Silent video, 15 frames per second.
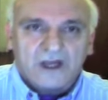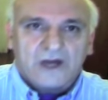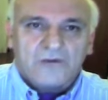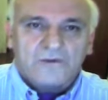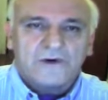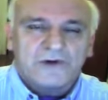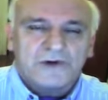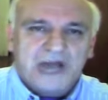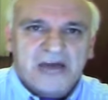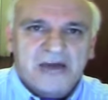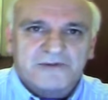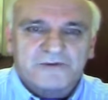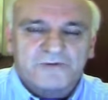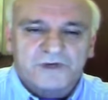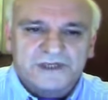Well, what
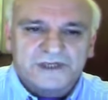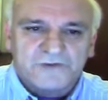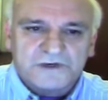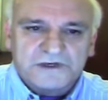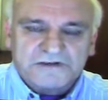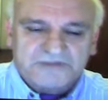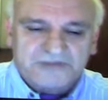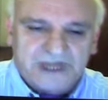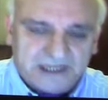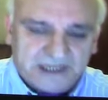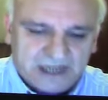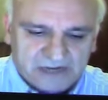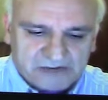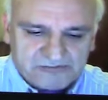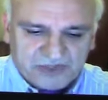happened was that one of the
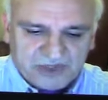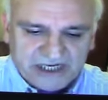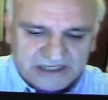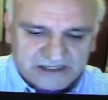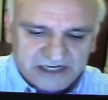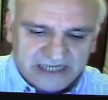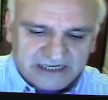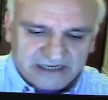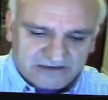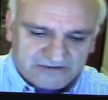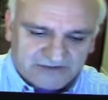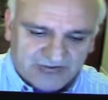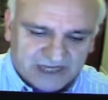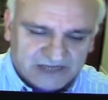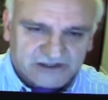police legal
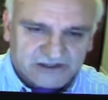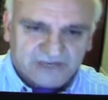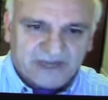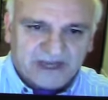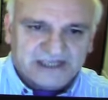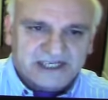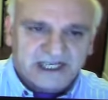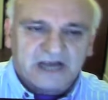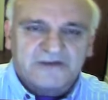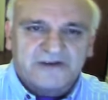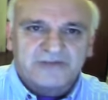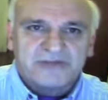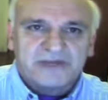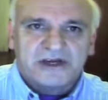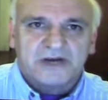advisors and myself
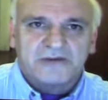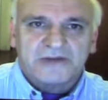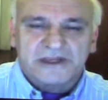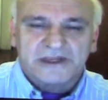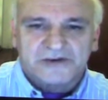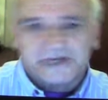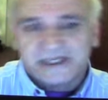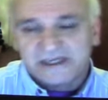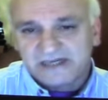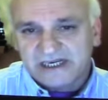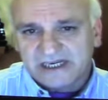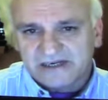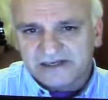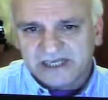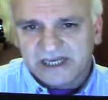had become increasingly
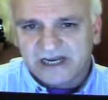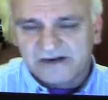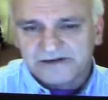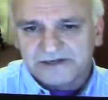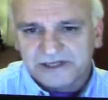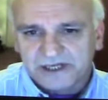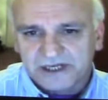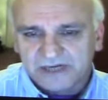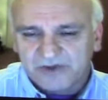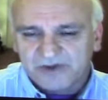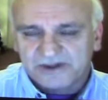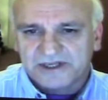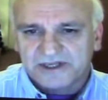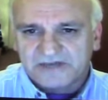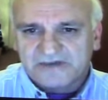concerned
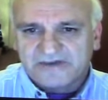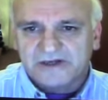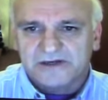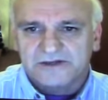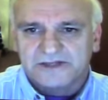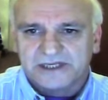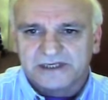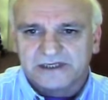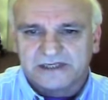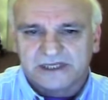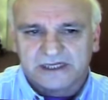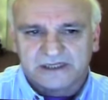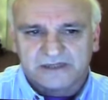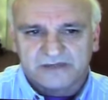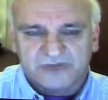about the difficulties
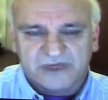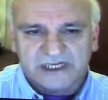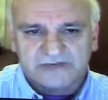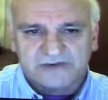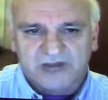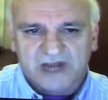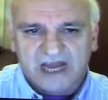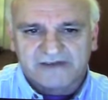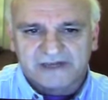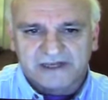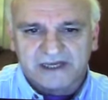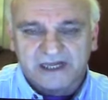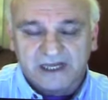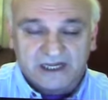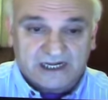that the police were
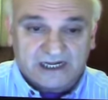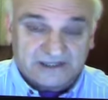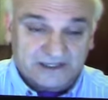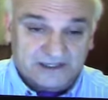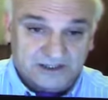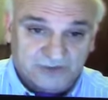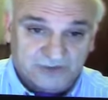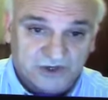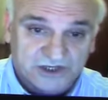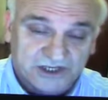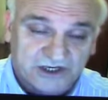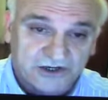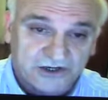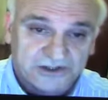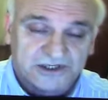having and that the
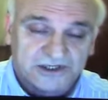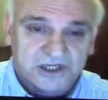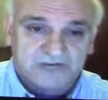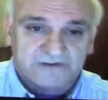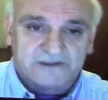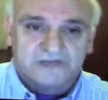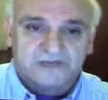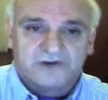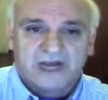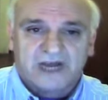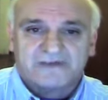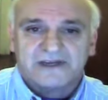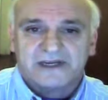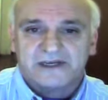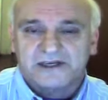prosecution services were
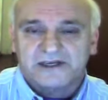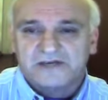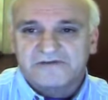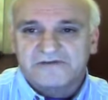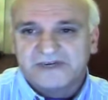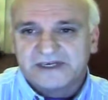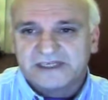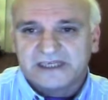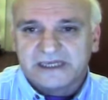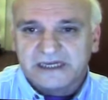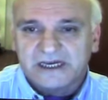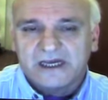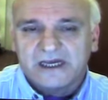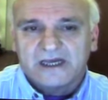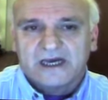having in
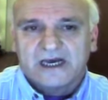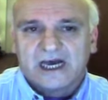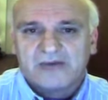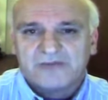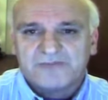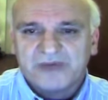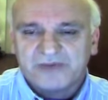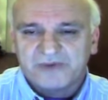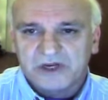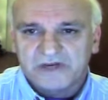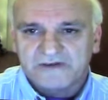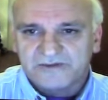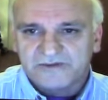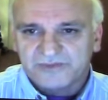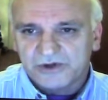convicting people
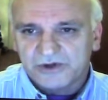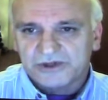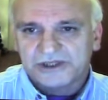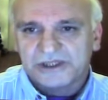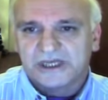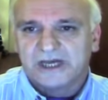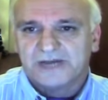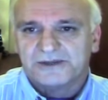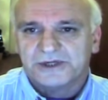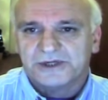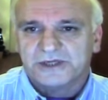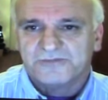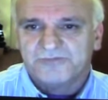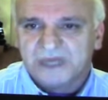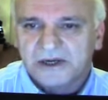of abuse
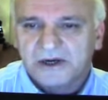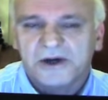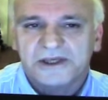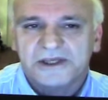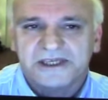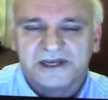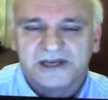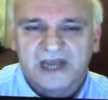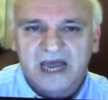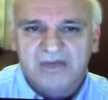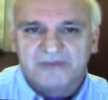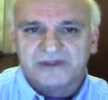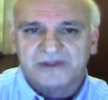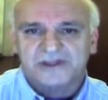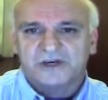just because it had
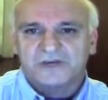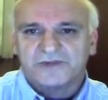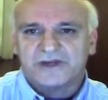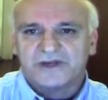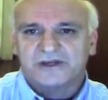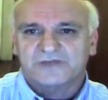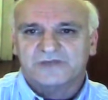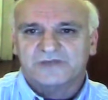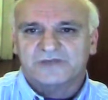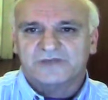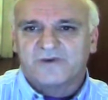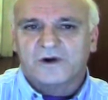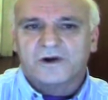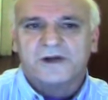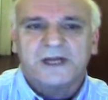happened some years
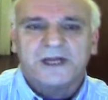before.